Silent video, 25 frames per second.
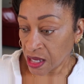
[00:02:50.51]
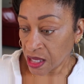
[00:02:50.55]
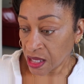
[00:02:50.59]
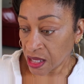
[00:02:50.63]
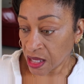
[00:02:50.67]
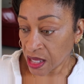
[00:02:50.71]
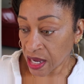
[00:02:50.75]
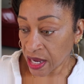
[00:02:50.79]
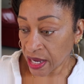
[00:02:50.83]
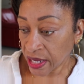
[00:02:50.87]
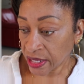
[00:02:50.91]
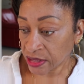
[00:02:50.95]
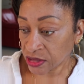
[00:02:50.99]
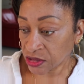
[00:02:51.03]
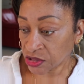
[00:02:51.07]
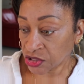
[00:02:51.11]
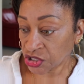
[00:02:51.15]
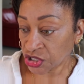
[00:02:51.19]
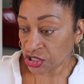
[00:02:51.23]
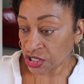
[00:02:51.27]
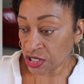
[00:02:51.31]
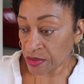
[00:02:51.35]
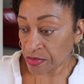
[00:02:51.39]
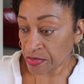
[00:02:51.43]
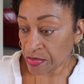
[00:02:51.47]
like
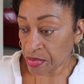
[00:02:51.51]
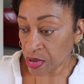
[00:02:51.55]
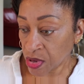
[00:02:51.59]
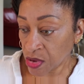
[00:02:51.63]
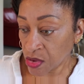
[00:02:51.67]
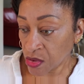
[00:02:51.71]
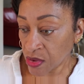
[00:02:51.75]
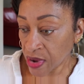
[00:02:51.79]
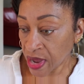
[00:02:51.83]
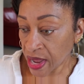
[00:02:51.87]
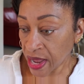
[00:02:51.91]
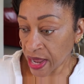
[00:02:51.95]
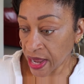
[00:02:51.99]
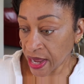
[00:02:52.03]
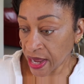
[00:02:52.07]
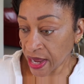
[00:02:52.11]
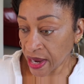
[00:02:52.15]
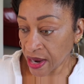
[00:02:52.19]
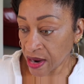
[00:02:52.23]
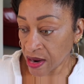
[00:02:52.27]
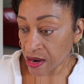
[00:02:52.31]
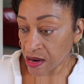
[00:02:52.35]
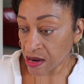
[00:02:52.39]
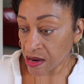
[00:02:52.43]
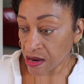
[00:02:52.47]
Cheapo
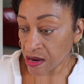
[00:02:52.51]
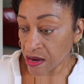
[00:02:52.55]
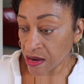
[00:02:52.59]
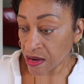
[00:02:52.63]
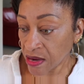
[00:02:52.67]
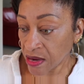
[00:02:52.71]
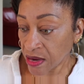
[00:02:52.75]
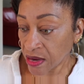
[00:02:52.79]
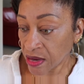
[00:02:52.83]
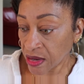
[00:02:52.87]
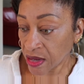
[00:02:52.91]
Air,